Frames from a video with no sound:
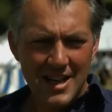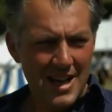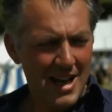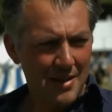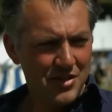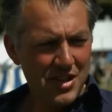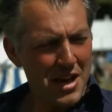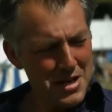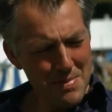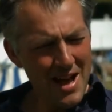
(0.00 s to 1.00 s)
uh,
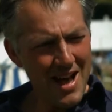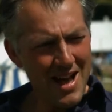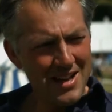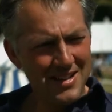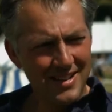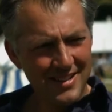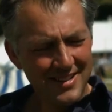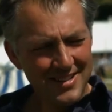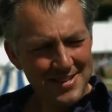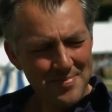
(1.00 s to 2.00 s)
slightly mad
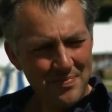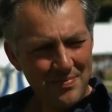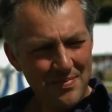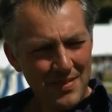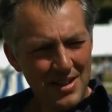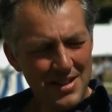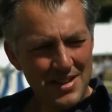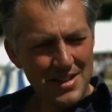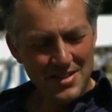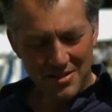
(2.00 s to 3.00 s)

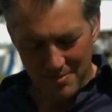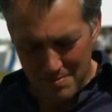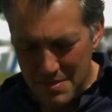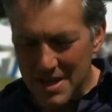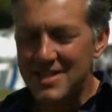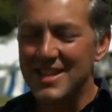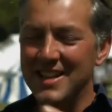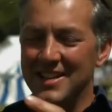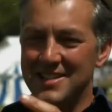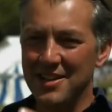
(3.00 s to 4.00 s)
sort of
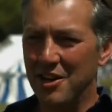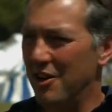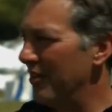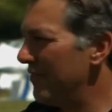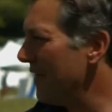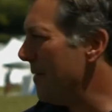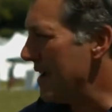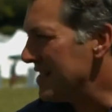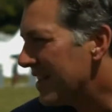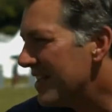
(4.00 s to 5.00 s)
meetings of
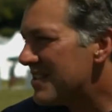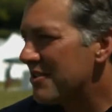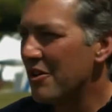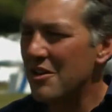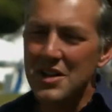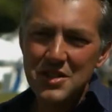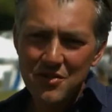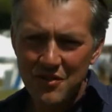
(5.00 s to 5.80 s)
amazing historians,